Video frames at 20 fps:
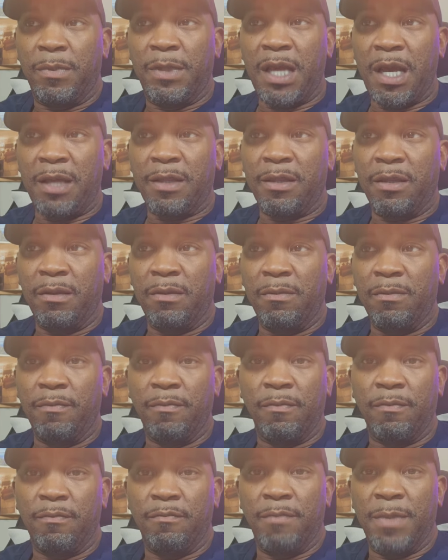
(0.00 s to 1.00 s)
Death,
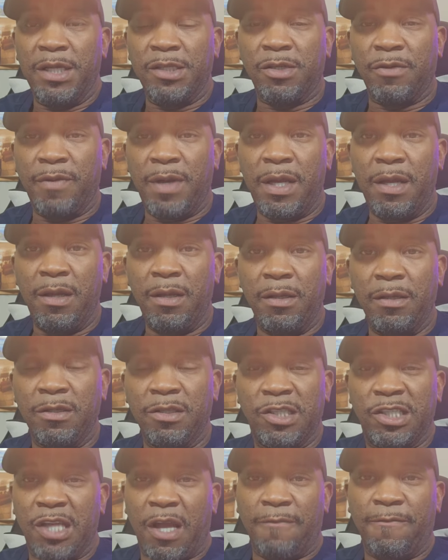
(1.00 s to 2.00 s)
misery,
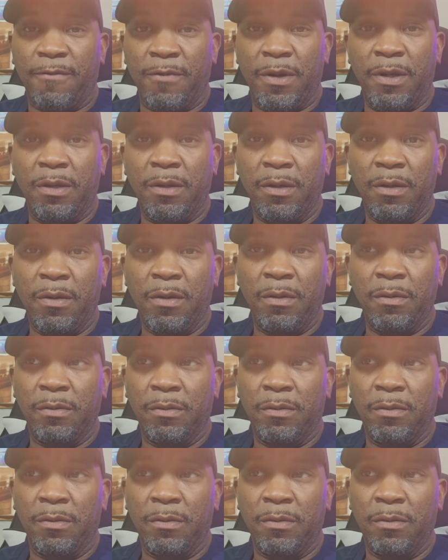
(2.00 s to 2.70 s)
suffering.